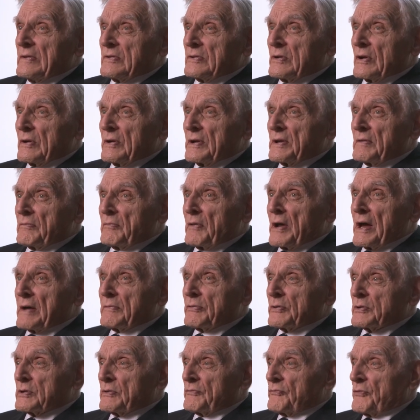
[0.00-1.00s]
live
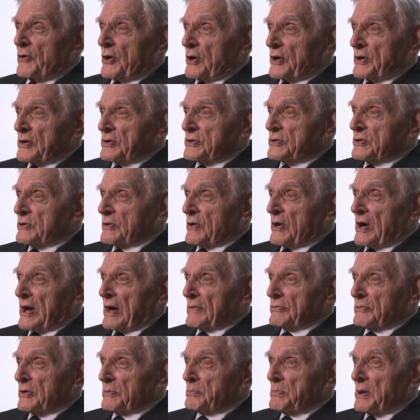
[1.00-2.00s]
life at the fullest, you
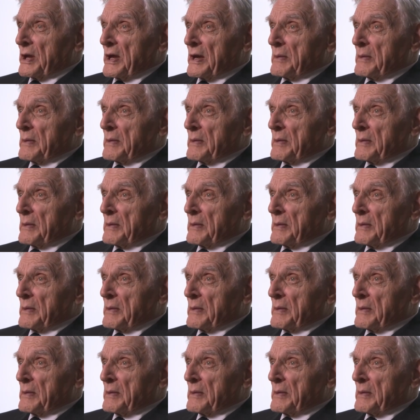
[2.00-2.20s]
have to be